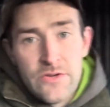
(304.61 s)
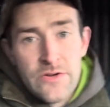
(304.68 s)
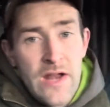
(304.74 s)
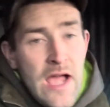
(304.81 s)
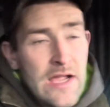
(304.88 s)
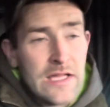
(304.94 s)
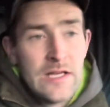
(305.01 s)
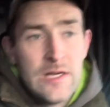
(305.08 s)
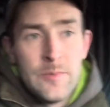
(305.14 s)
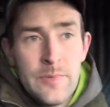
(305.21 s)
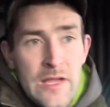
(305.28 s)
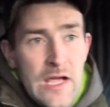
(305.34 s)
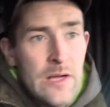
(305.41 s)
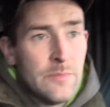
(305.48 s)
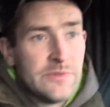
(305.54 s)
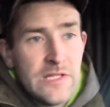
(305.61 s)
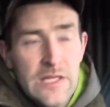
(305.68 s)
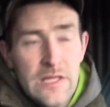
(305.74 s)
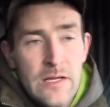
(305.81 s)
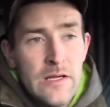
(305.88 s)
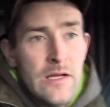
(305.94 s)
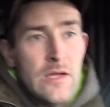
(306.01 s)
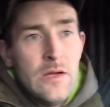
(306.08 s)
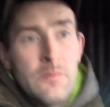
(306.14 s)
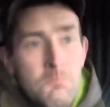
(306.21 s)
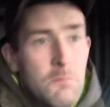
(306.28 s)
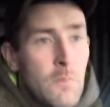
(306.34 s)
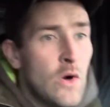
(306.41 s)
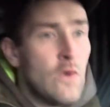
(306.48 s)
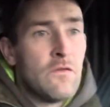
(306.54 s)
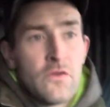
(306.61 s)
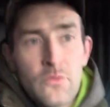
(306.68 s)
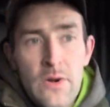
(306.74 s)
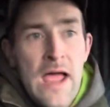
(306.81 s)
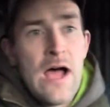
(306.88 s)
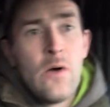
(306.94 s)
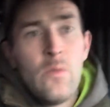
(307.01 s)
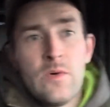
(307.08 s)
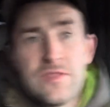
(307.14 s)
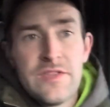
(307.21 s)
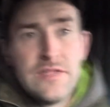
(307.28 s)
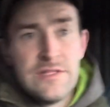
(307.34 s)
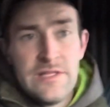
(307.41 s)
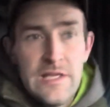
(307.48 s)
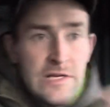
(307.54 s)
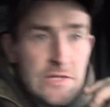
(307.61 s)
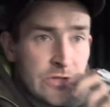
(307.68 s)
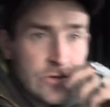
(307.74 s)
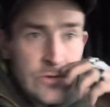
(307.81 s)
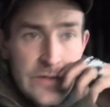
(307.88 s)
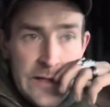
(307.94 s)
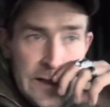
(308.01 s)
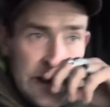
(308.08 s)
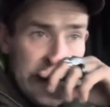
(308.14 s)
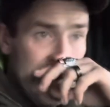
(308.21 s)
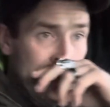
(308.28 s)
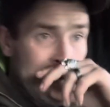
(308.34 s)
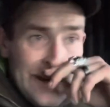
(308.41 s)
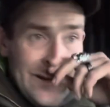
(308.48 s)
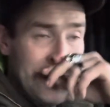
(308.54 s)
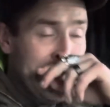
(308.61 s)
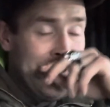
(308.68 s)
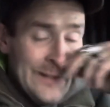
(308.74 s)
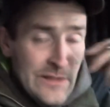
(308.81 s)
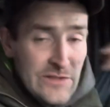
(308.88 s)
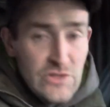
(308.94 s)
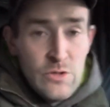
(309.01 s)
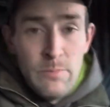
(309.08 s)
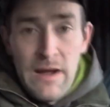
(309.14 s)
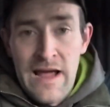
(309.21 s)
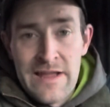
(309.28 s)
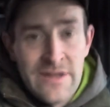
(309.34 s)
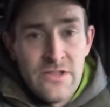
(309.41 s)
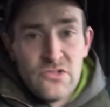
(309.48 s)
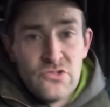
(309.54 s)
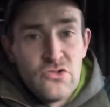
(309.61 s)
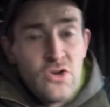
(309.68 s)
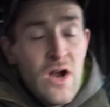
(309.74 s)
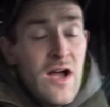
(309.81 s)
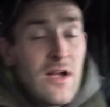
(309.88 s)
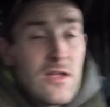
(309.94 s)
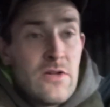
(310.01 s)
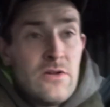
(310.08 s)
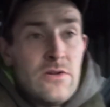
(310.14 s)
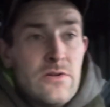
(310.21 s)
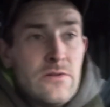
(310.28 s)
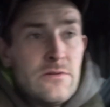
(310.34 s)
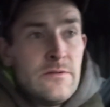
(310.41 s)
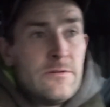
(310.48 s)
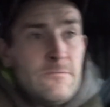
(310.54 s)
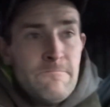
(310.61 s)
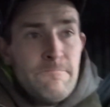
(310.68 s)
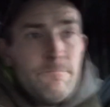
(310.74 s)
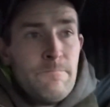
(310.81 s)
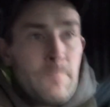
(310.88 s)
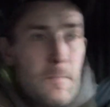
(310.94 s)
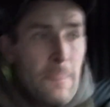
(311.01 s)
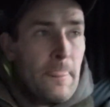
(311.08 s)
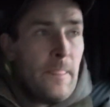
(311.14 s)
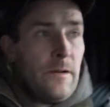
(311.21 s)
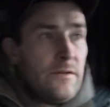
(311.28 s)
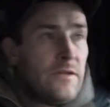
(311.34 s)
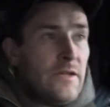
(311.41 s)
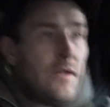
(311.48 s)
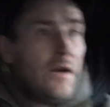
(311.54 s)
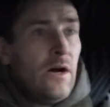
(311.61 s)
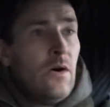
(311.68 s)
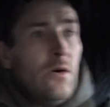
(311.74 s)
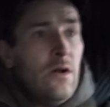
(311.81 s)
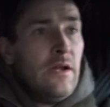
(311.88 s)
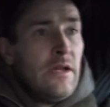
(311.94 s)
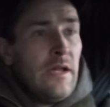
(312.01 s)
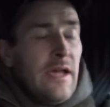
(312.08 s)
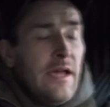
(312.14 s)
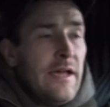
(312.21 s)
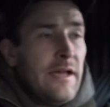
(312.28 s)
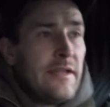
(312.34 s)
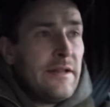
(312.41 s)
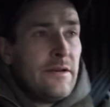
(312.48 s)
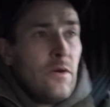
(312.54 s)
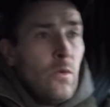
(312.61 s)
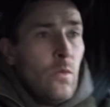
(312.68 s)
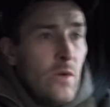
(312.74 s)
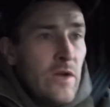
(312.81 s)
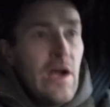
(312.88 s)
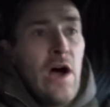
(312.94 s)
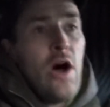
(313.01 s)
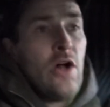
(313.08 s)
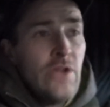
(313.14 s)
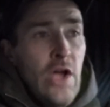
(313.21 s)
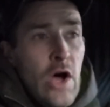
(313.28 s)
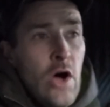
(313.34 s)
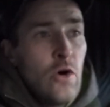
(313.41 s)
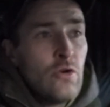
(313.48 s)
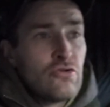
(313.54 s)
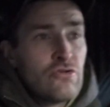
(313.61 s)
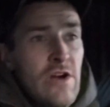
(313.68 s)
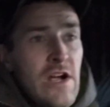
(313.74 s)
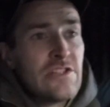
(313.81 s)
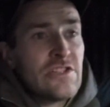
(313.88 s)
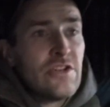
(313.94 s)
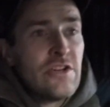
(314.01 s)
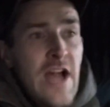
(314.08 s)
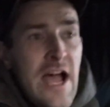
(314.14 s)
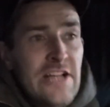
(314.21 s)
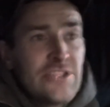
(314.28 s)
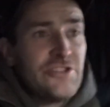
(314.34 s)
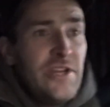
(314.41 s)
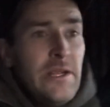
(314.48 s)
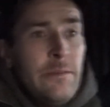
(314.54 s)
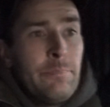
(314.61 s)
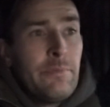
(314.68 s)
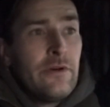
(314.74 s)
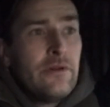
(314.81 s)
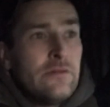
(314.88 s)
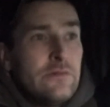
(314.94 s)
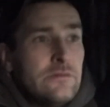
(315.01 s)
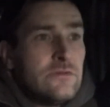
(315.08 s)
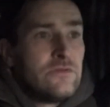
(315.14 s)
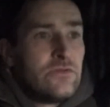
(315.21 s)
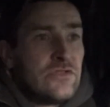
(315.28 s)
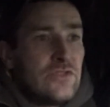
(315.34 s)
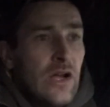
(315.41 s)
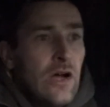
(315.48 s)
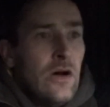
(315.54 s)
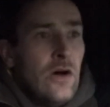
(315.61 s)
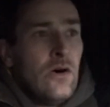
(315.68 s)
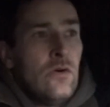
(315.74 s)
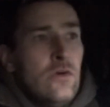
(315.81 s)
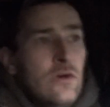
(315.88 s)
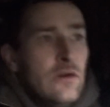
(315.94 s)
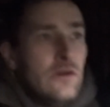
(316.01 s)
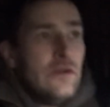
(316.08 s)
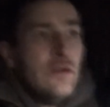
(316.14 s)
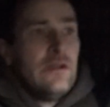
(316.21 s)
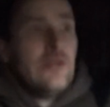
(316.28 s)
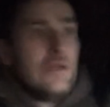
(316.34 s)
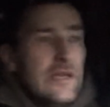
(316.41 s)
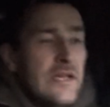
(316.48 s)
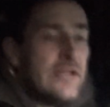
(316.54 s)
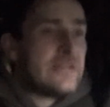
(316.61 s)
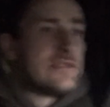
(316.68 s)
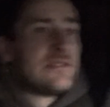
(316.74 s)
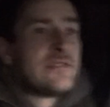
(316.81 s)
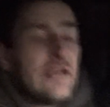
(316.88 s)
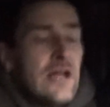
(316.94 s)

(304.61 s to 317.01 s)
You're not going to be able to move around within the industry unless you buy another truck. You know, and we all know trucks are not cheap, so it's.